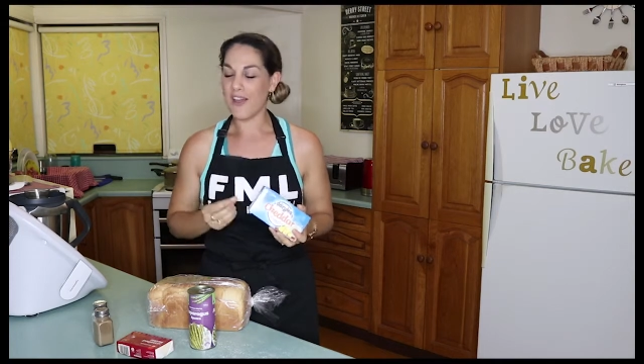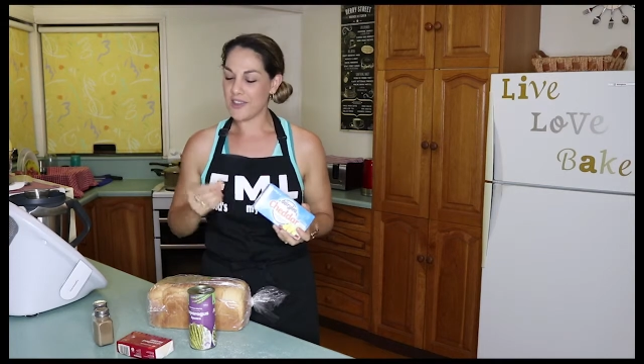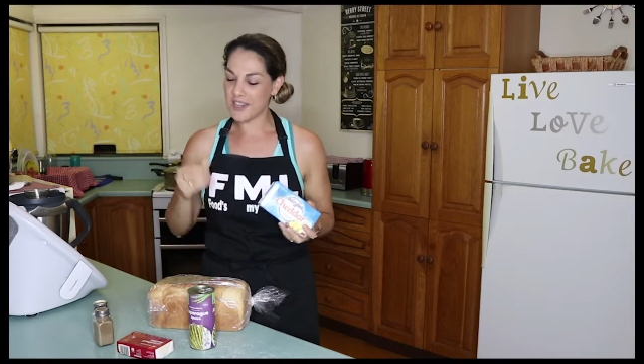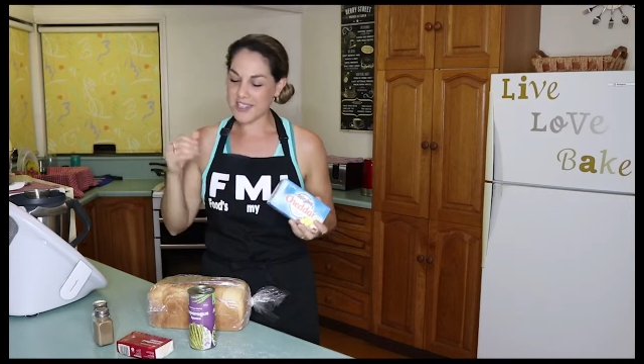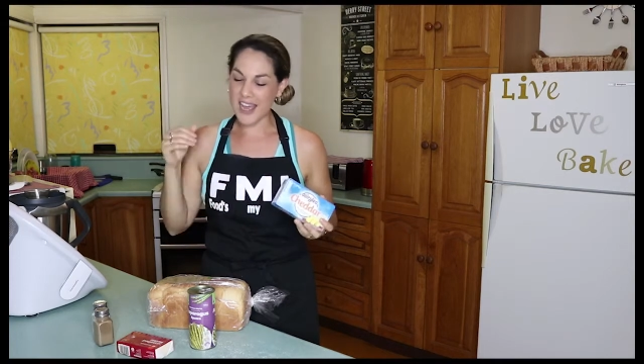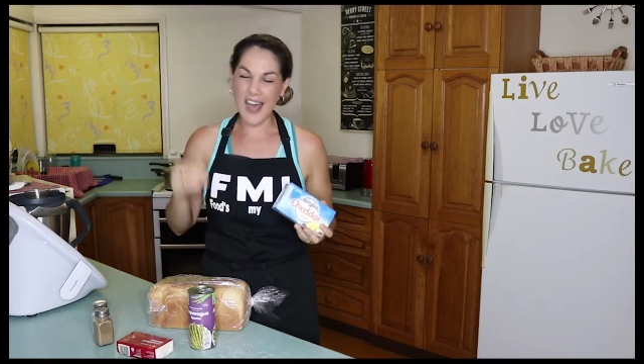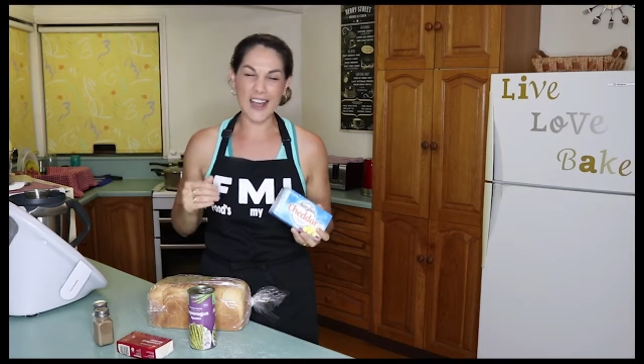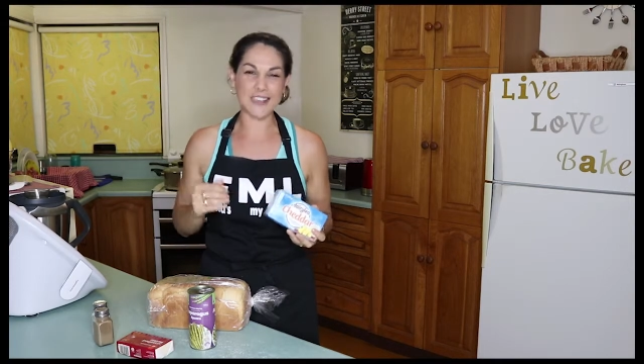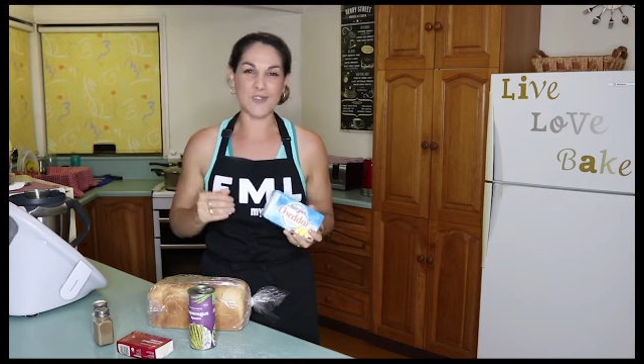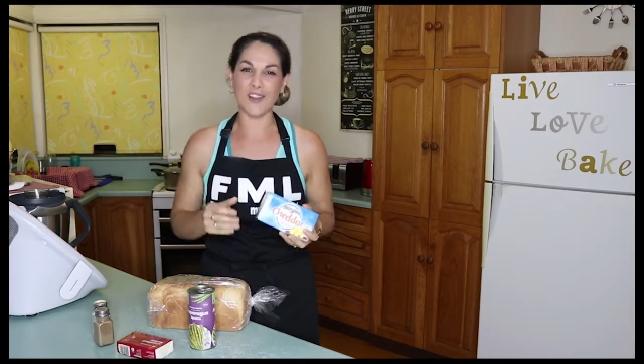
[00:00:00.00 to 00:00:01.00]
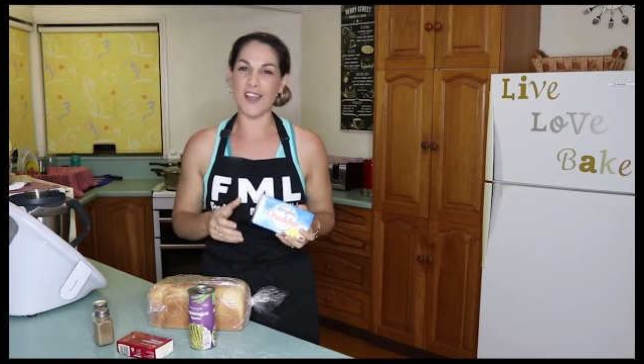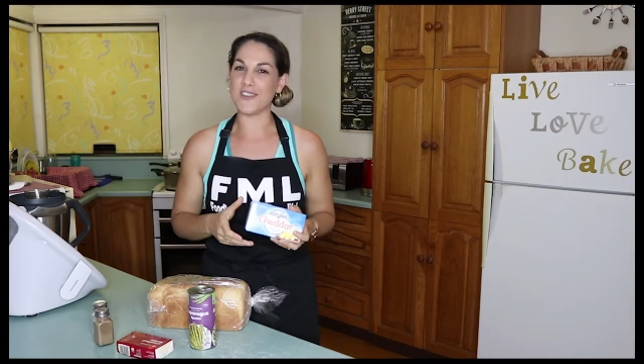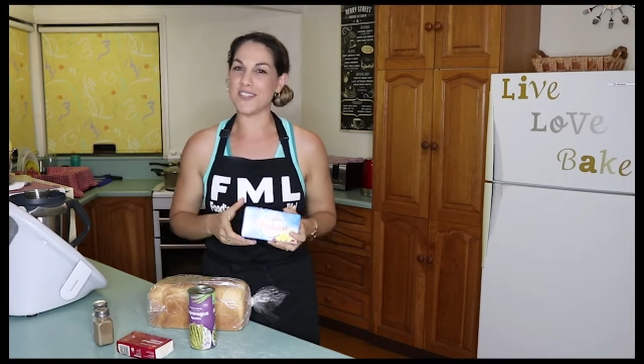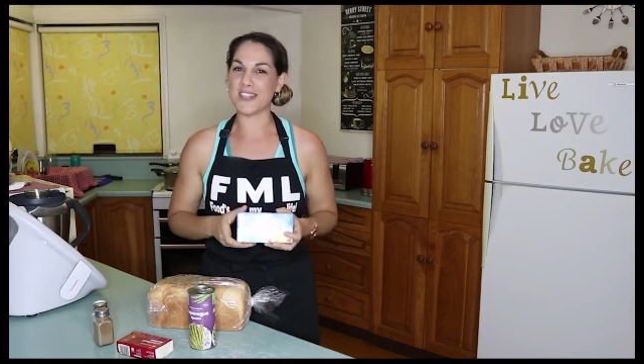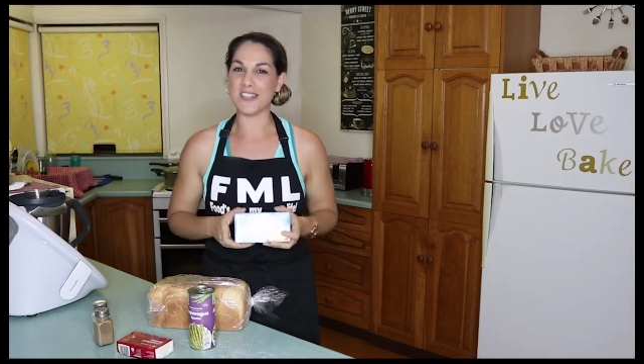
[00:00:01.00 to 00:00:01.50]
that just adds flavour
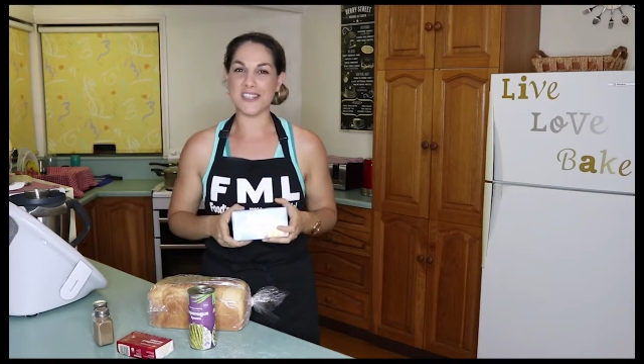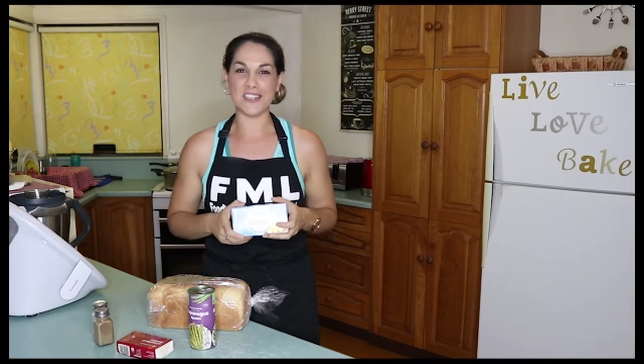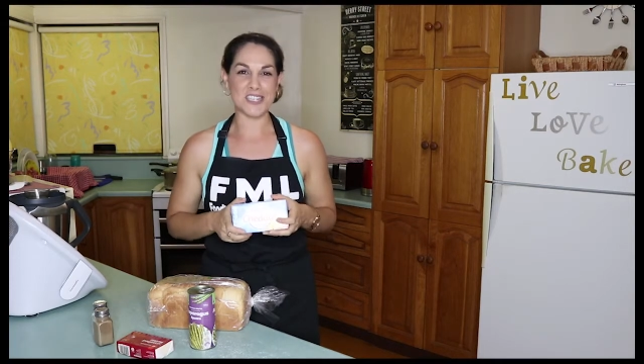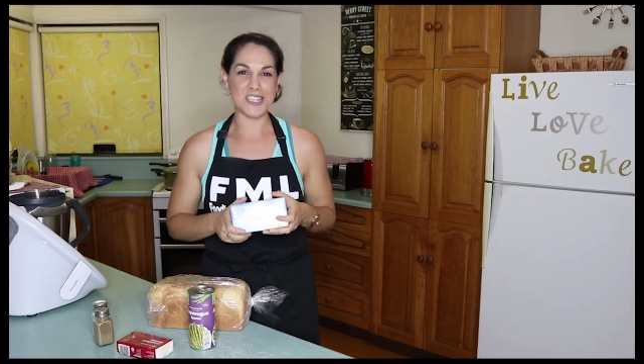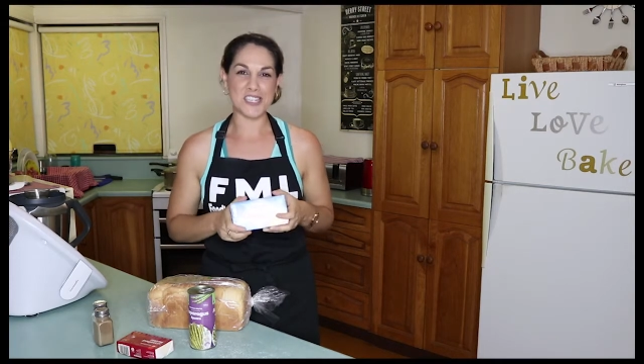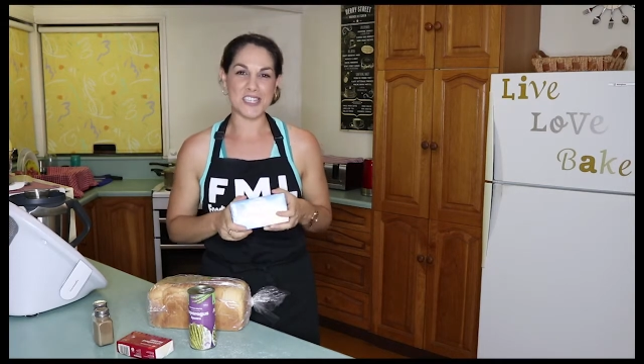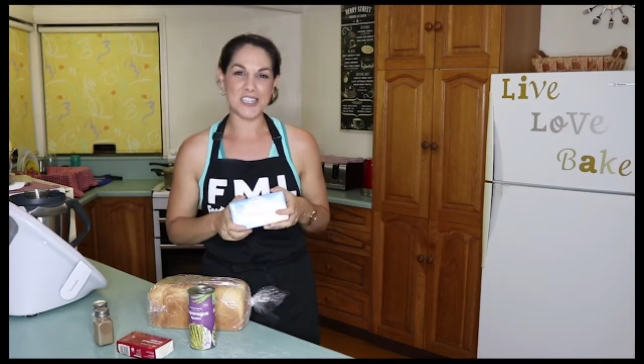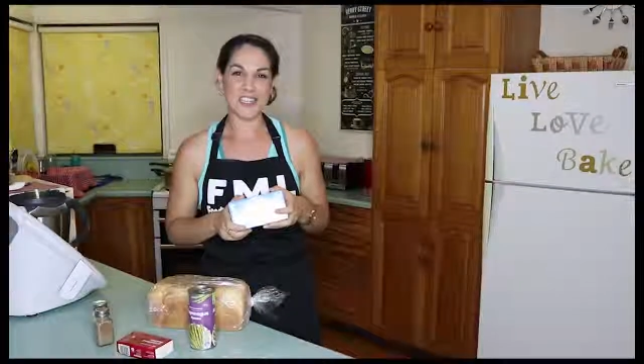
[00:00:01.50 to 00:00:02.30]
to this little dish.